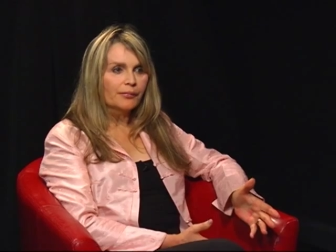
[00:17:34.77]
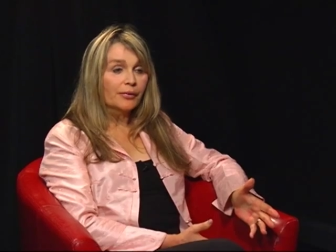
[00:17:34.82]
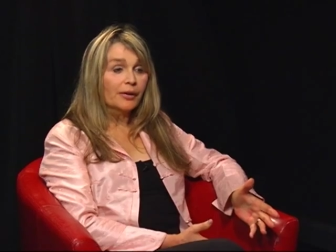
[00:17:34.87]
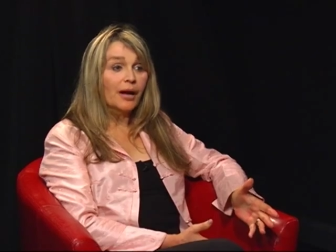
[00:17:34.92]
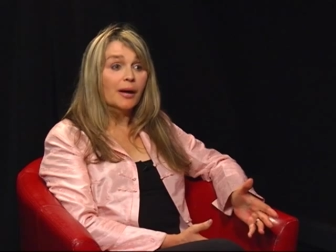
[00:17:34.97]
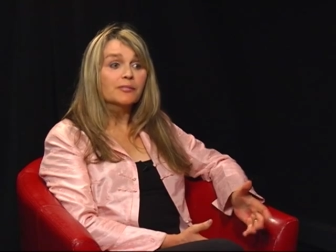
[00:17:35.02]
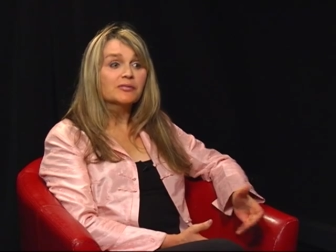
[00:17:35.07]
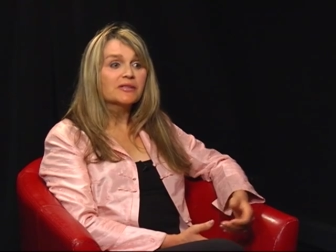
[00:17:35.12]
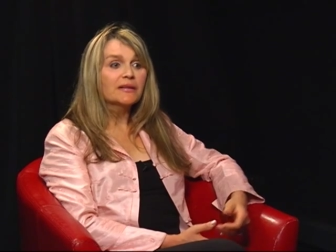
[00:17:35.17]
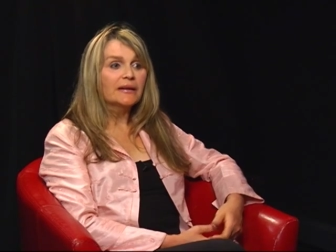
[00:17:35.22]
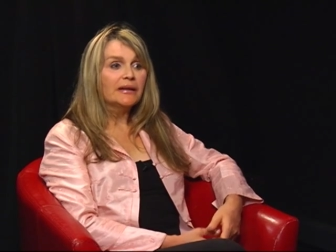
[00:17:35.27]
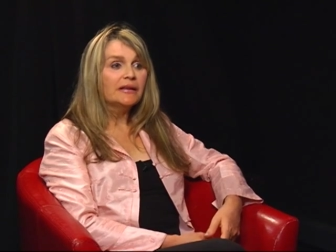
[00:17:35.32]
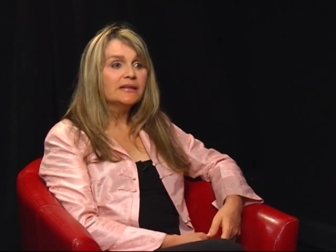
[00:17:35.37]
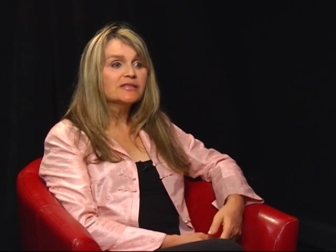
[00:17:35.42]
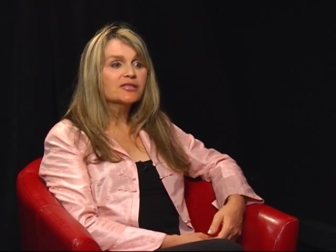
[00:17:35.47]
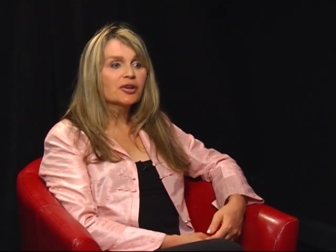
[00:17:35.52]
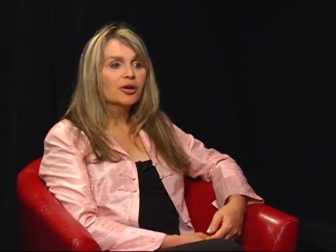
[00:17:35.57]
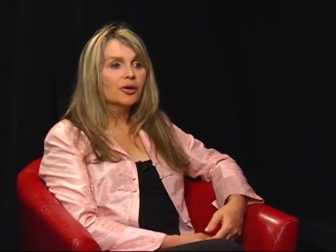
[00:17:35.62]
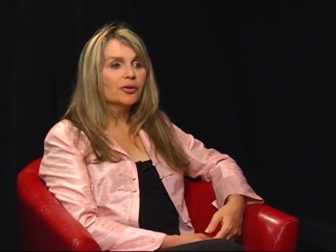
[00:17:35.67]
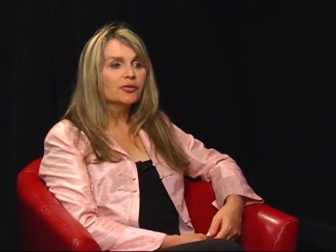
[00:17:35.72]
perhaps in the
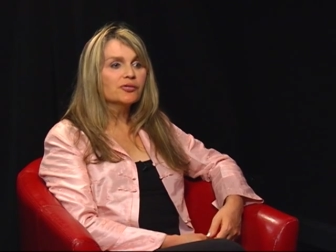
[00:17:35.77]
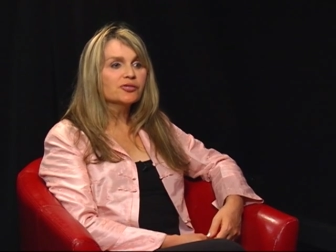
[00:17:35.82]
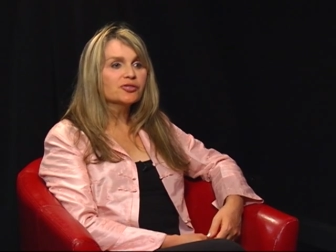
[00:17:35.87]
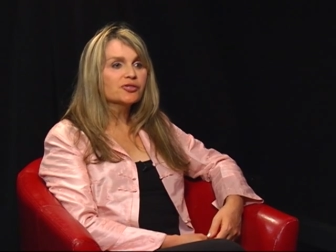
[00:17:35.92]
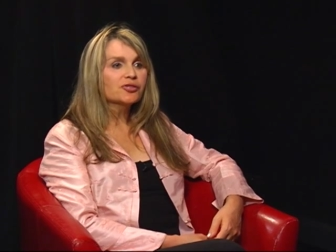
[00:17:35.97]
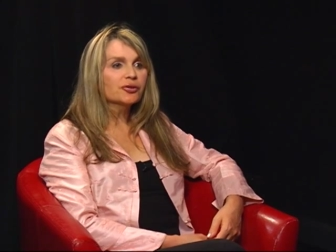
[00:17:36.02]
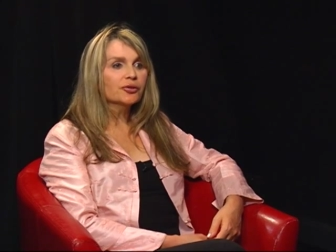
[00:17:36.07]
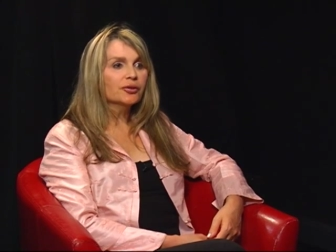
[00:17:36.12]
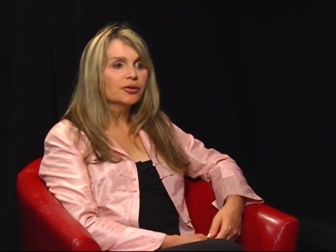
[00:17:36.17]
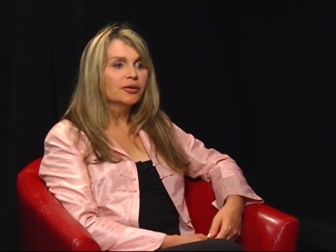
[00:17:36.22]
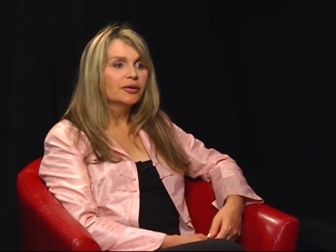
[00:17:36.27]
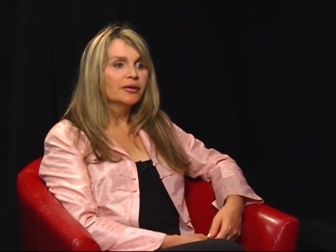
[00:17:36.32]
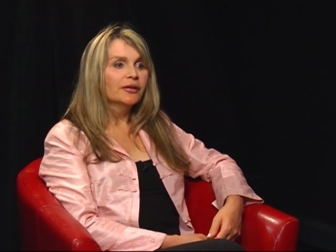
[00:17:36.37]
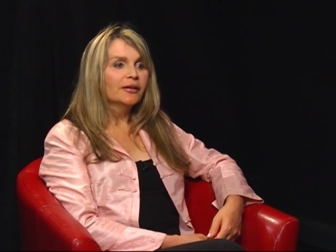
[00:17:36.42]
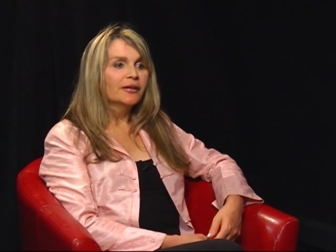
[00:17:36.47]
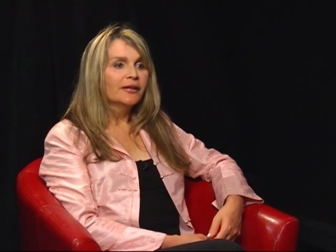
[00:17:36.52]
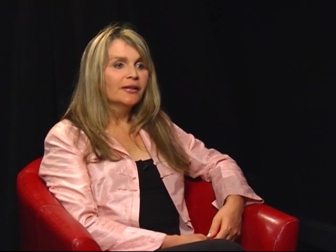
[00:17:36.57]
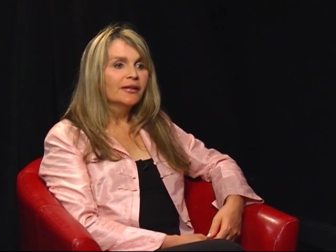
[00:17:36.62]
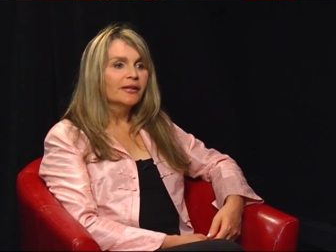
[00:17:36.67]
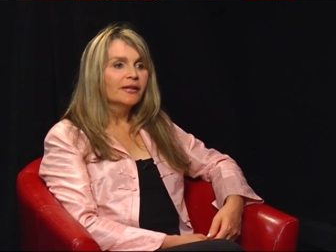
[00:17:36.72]
East Coast or
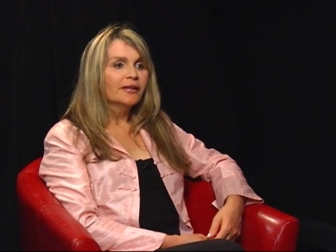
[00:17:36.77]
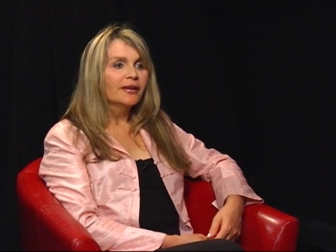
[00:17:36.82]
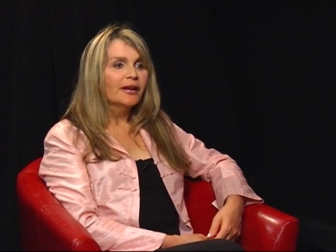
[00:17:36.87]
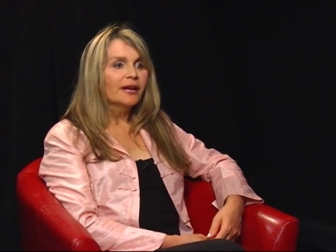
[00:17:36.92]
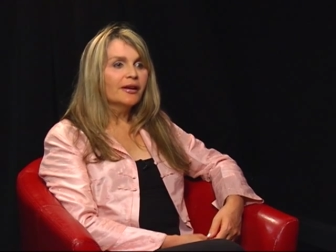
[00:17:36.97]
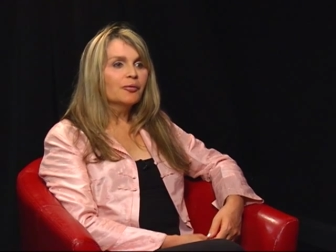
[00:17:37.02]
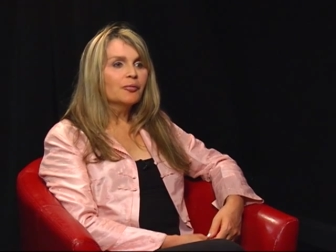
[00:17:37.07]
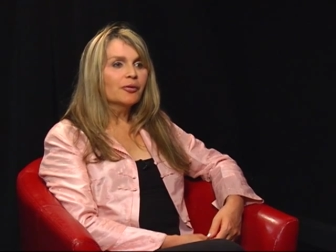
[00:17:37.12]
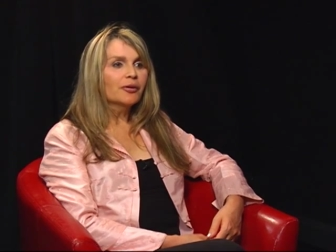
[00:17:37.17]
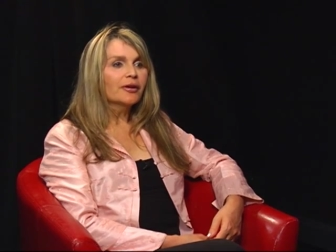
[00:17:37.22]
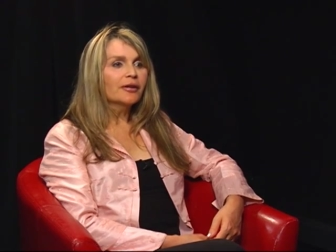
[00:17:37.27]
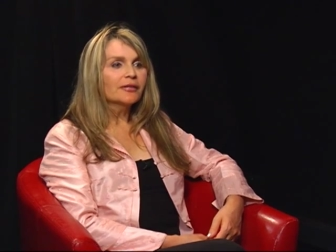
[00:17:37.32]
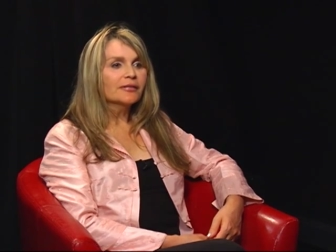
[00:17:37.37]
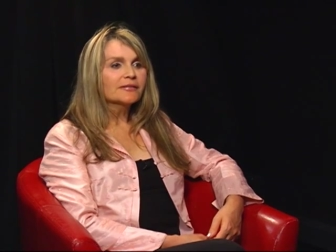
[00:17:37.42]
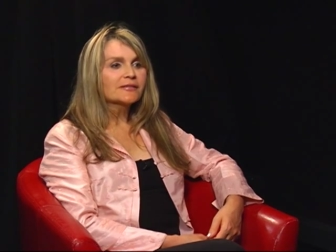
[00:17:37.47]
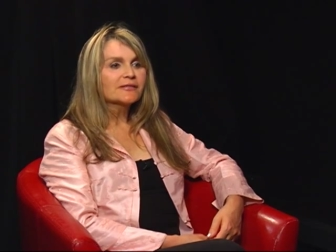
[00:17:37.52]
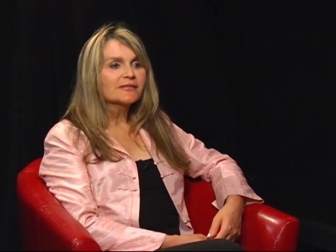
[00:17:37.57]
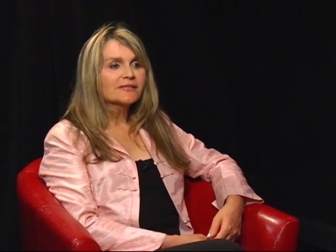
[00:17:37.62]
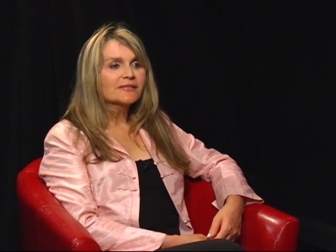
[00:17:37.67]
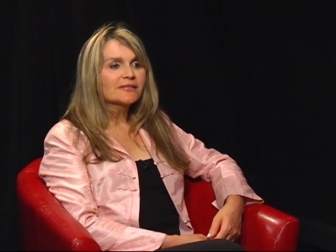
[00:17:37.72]
anywhere
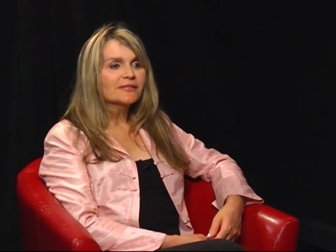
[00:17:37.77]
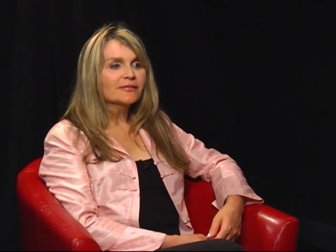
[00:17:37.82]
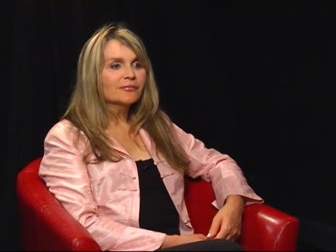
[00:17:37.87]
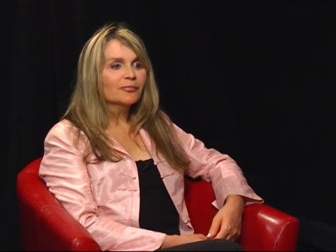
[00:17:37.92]
else?